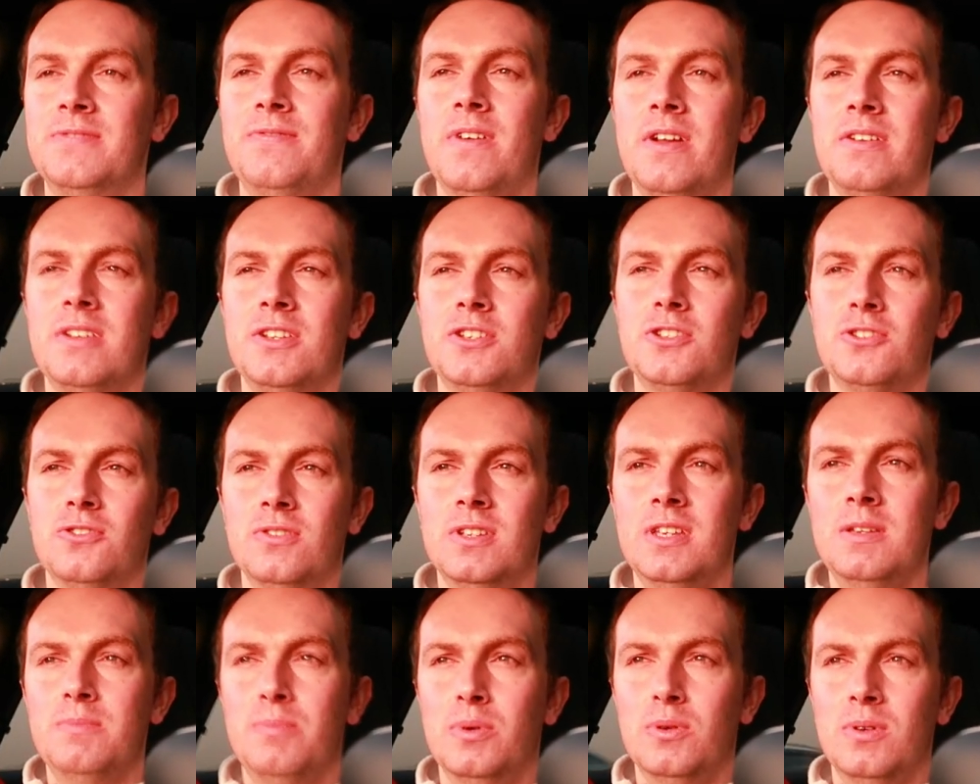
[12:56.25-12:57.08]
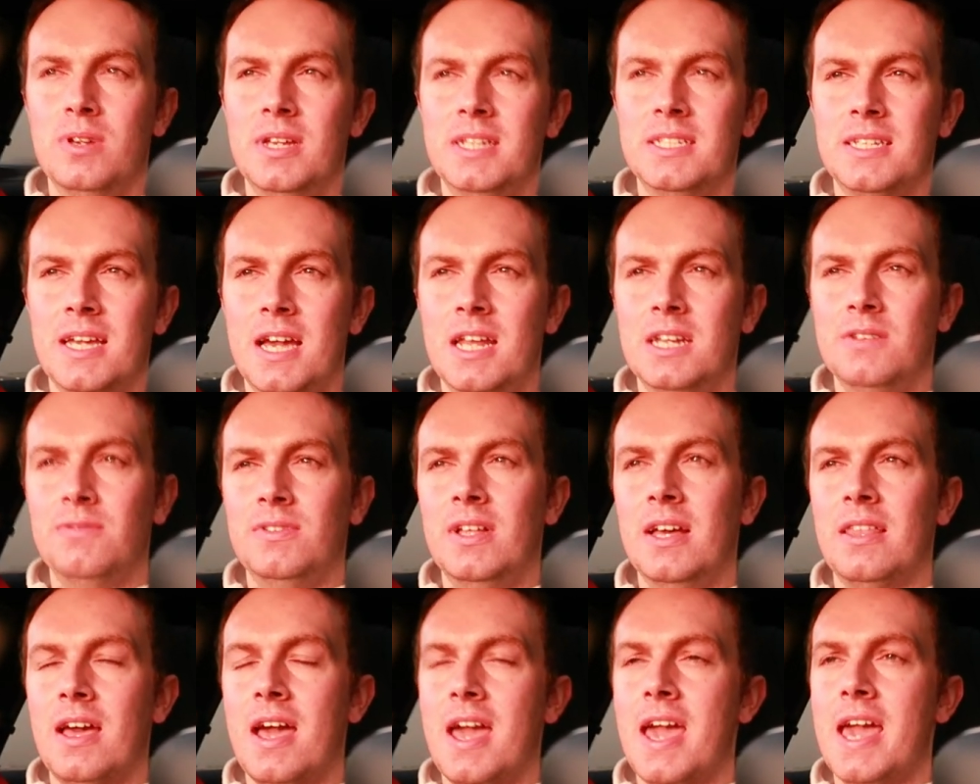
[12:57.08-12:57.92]
very sunny, but it's kind of
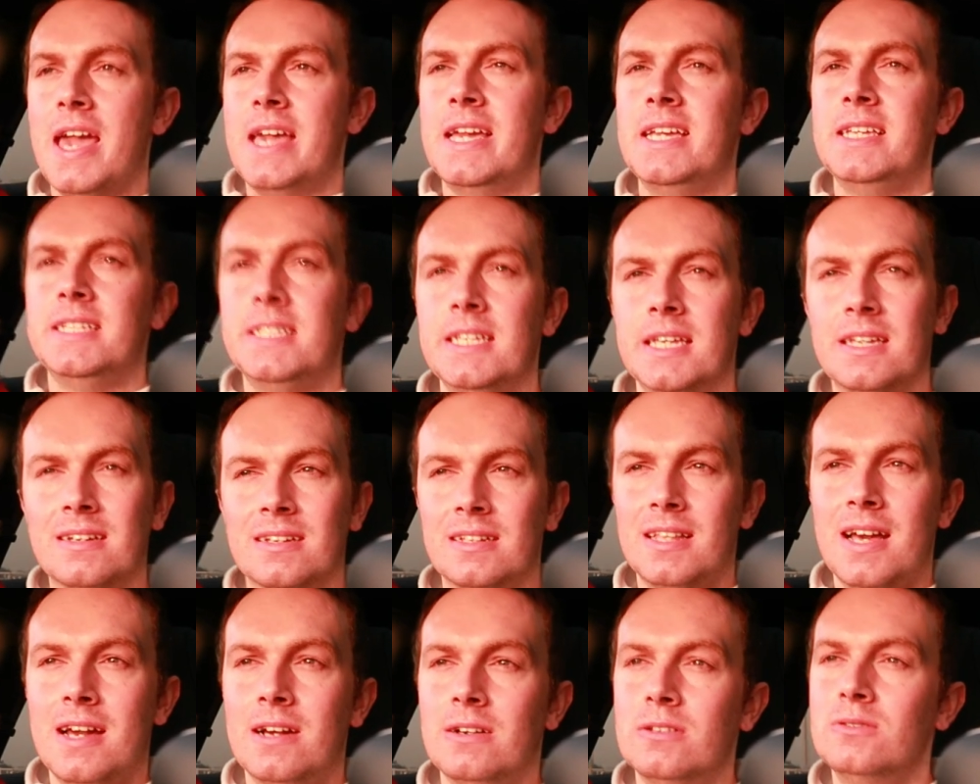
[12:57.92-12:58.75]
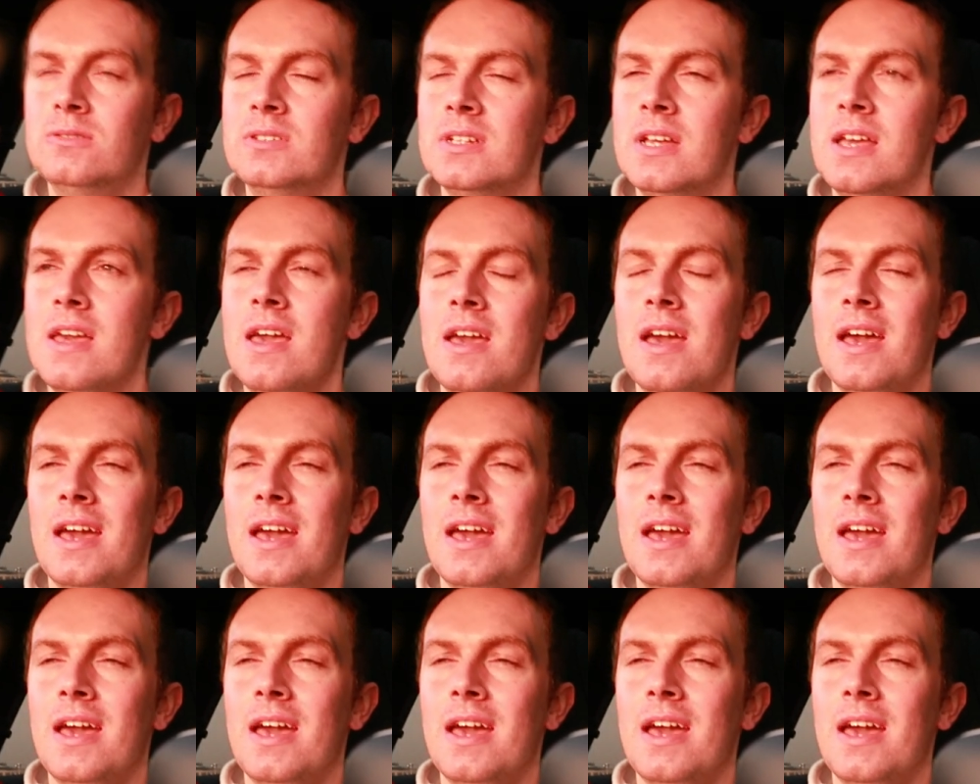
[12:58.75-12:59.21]
like that hazy cloud.